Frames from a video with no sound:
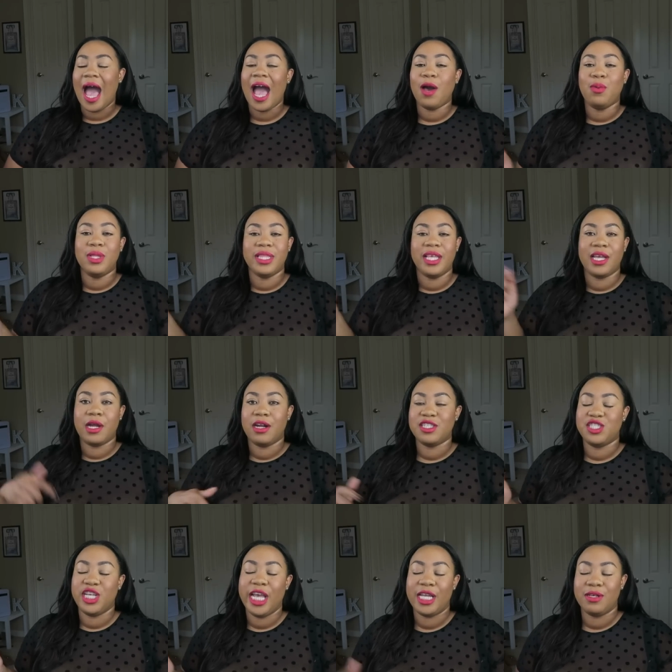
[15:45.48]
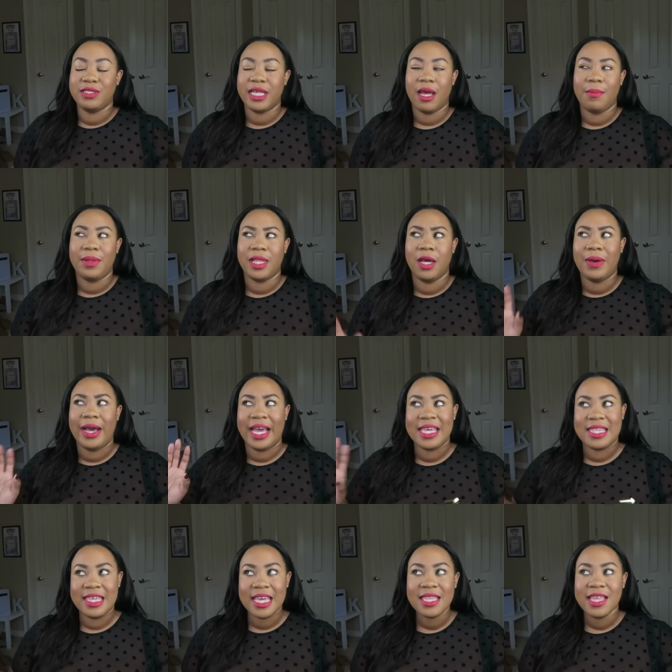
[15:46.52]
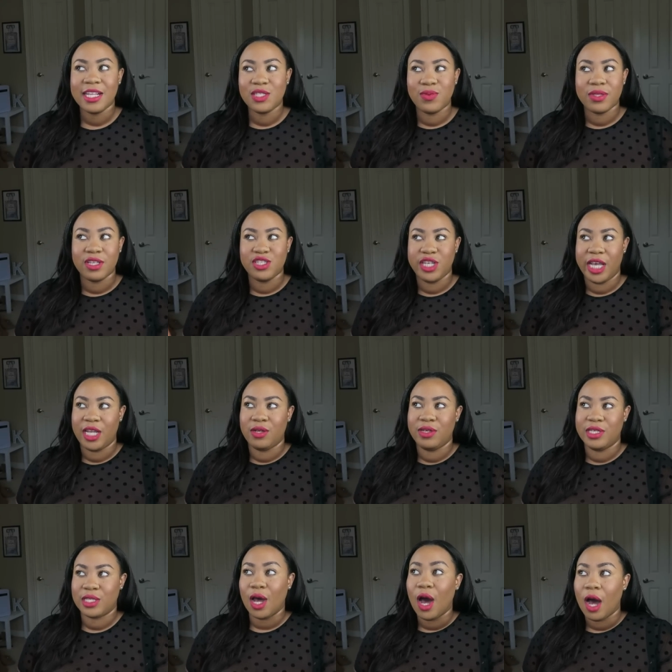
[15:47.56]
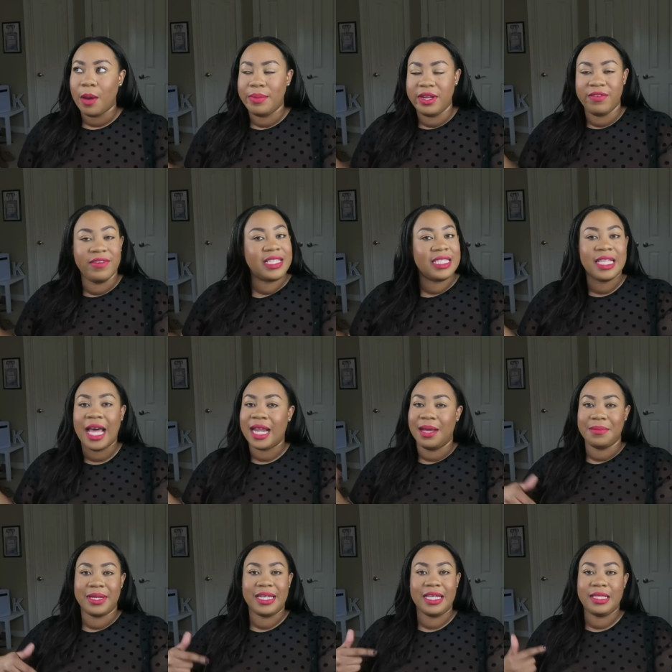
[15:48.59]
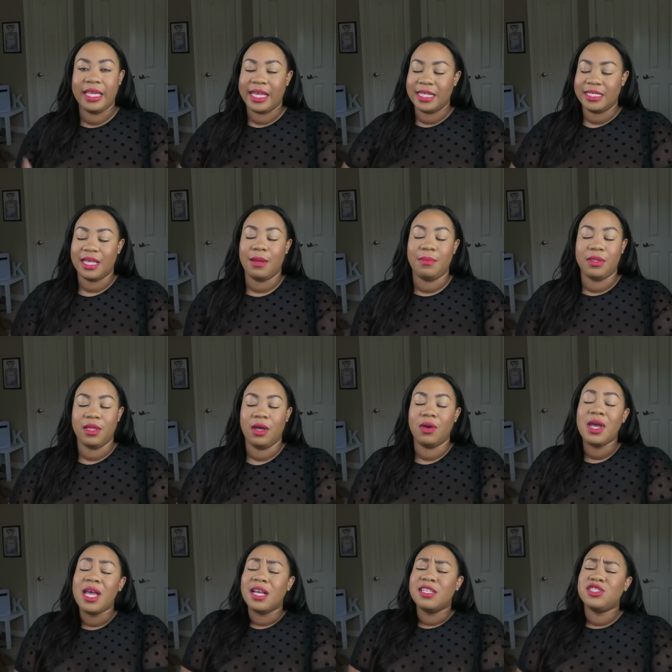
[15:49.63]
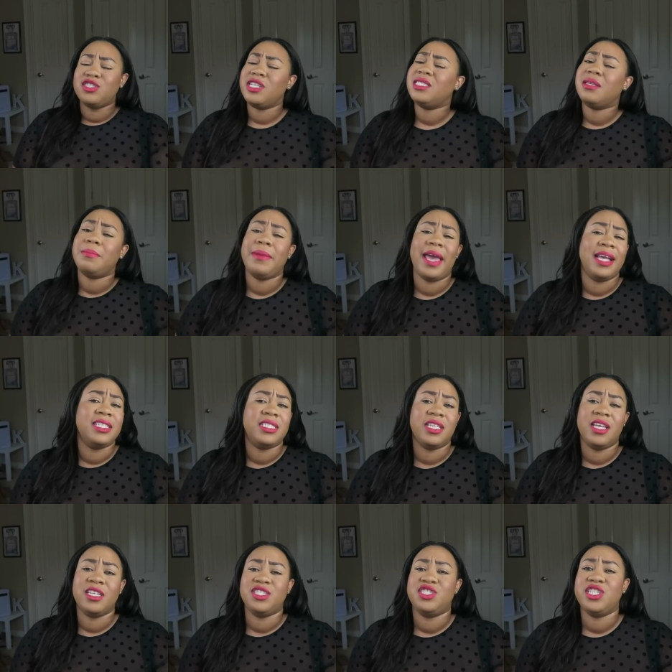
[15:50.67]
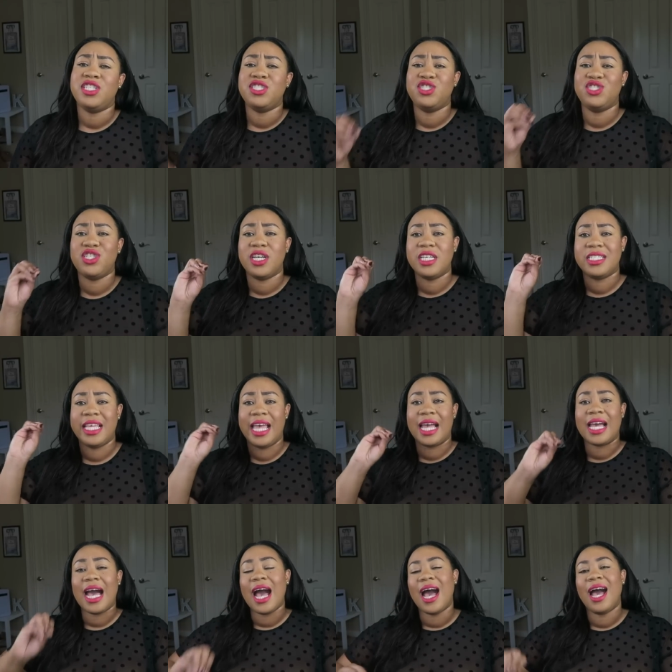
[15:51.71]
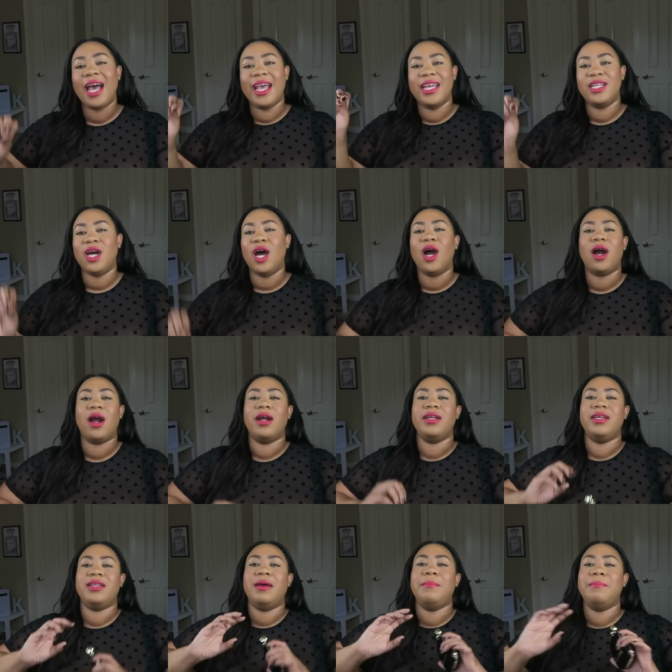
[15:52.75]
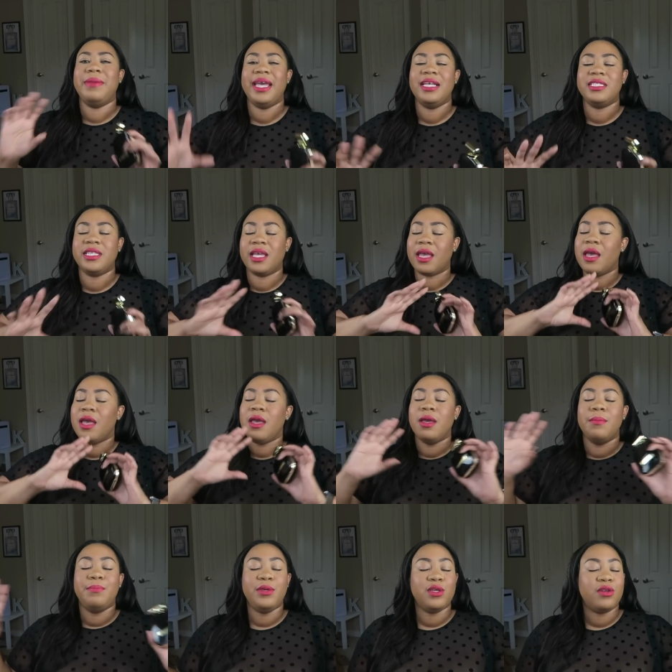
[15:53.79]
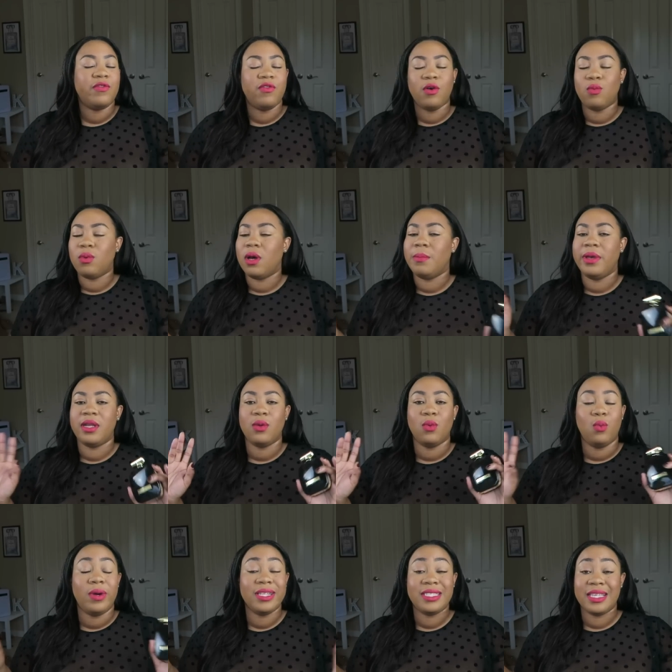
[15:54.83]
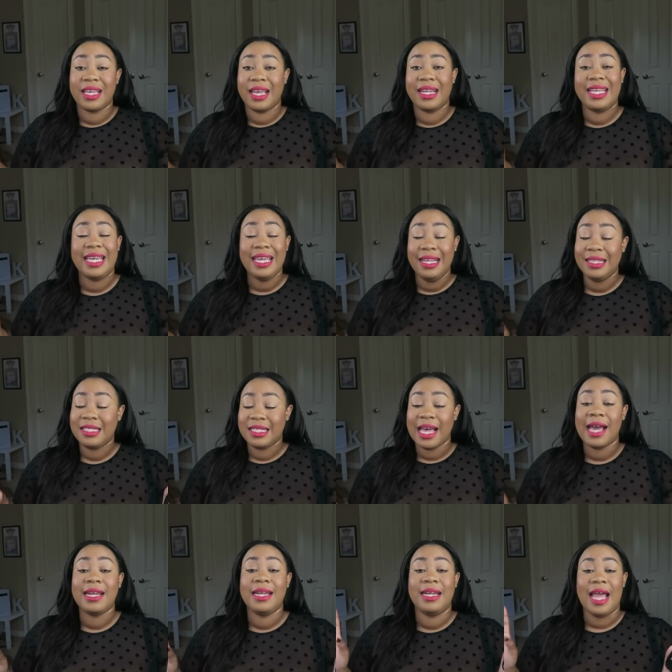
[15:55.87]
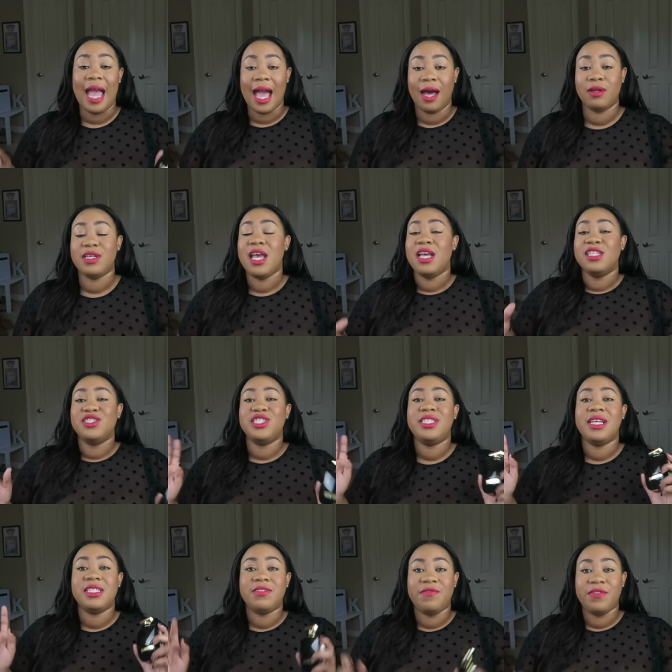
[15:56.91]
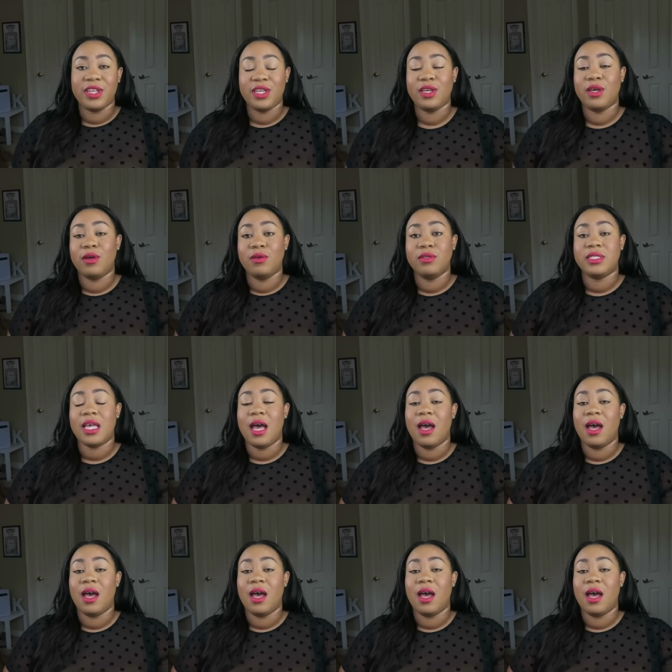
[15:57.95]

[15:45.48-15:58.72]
I will link her channel down below. I think that's what the channel is called, but if it's not, I'm going to link it down below. She's amazing. She's just a kind-hearted, amazing, beautiful woman, once again, inside and out. She does videos